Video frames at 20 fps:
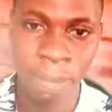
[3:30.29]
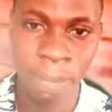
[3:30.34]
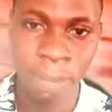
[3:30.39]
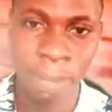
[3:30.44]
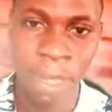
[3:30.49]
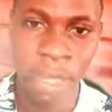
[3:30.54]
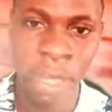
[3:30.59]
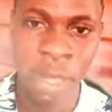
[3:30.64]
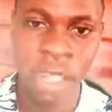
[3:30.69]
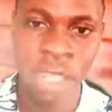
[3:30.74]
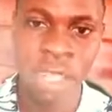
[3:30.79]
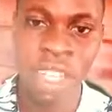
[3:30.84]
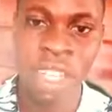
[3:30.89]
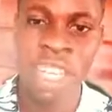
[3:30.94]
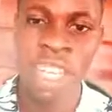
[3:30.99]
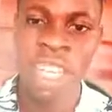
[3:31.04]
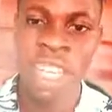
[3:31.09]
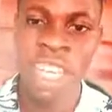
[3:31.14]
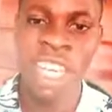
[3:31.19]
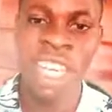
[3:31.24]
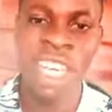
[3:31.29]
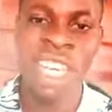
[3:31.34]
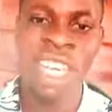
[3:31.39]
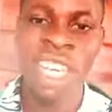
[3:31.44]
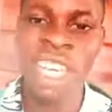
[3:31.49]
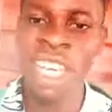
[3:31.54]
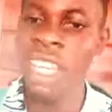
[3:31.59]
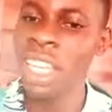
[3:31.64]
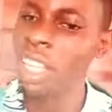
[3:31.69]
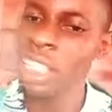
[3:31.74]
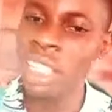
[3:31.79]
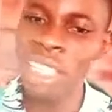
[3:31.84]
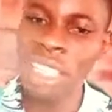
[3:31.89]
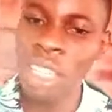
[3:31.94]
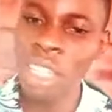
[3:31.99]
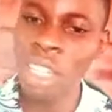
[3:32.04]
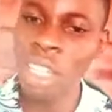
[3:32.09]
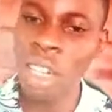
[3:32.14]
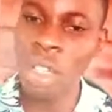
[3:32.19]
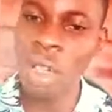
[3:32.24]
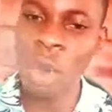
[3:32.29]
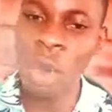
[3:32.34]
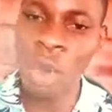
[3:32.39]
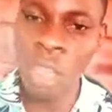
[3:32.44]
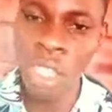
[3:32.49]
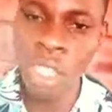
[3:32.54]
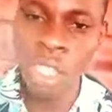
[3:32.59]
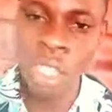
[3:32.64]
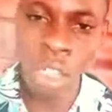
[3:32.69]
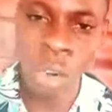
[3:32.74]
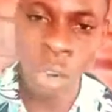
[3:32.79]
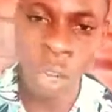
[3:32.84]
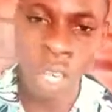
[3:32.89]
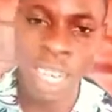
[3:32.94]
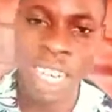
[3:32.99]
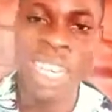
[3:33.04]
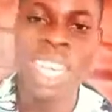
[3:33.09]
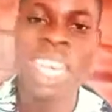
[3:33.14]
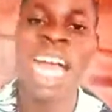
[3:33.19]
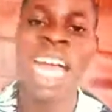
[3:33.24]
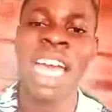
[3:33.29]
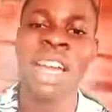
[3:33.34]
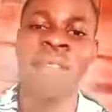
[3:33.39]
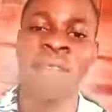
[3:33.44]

because he did not only draw it he had